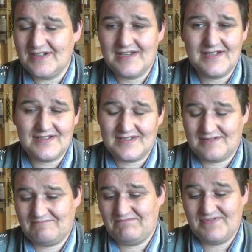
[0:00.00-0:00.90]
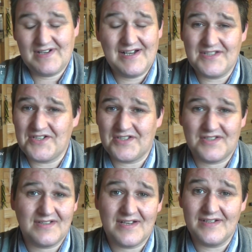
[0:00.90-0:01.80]
it's it's just
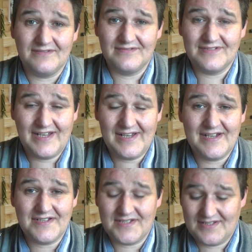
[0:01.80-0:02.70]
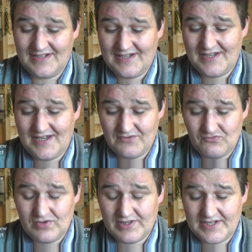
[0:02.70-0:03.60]
stunning. It is, it, it
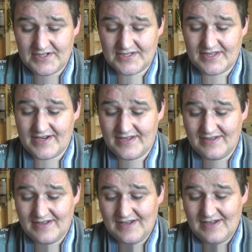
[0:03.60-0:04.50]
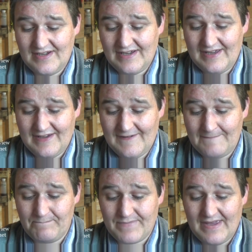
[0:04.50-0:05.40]
really is stunning.
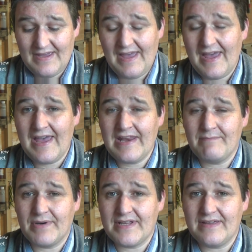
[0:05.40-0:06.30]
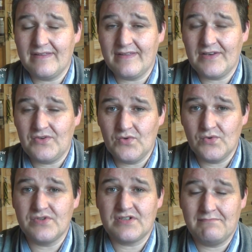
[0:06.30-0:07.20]
Um, anybody that
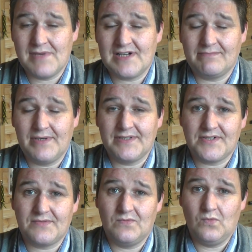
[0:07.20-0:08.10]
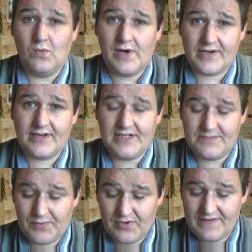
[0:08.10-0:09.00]
knows Mark Bugs' work,
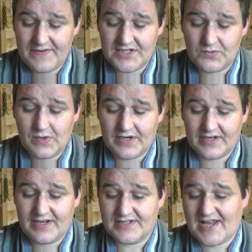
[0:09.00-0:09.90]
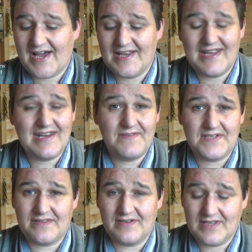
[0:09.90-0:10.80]
his previous work, and has had any of
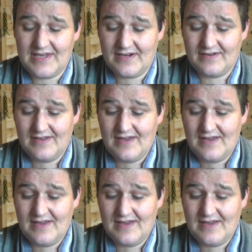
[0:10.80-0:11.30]
his other gear,